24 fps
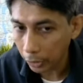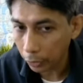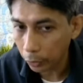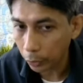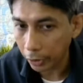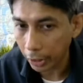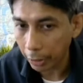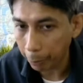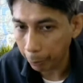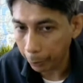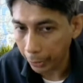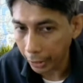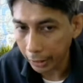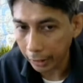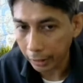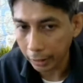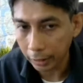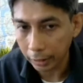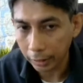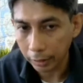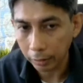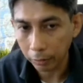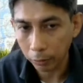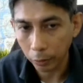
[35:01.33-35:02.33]
to repeat,
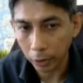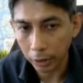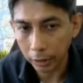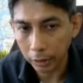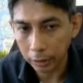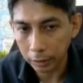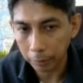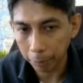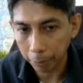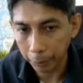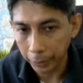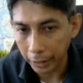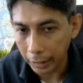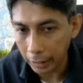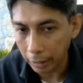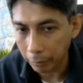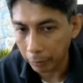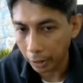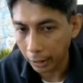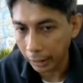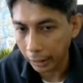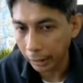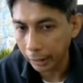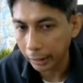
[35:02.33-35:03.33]
yeah, what is mean
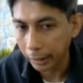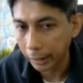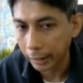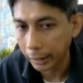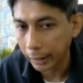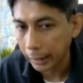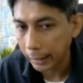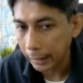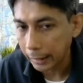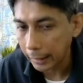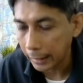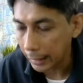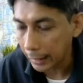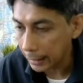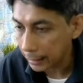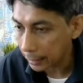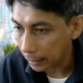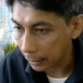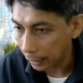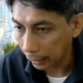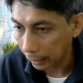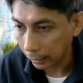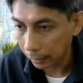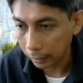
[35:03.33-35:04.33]
by this
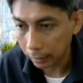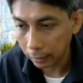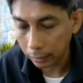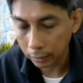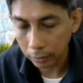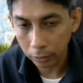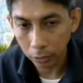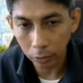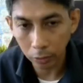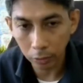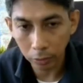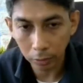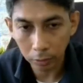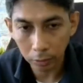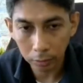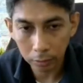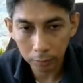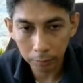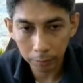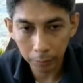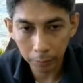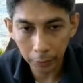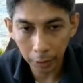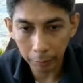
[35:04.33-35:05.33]
thing, so
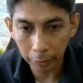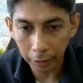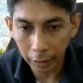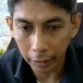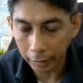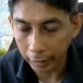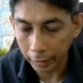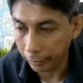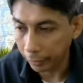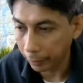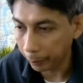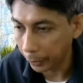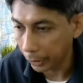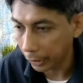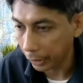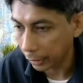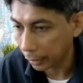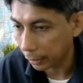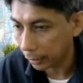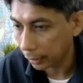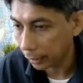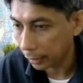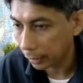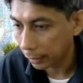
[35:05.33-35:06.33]
maybe I can
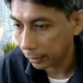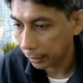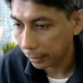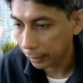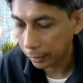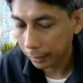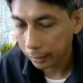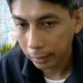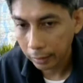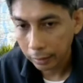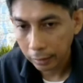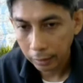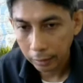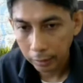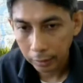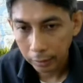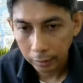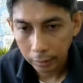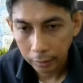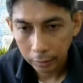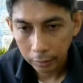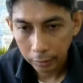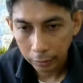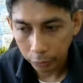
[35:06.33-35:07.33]
repeat.
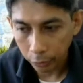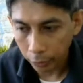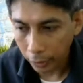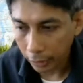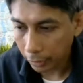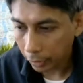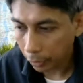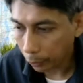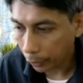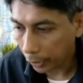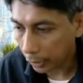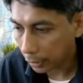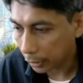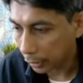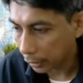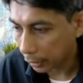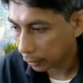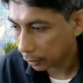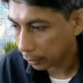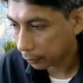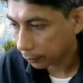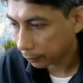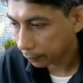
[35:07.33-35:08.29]
So any question?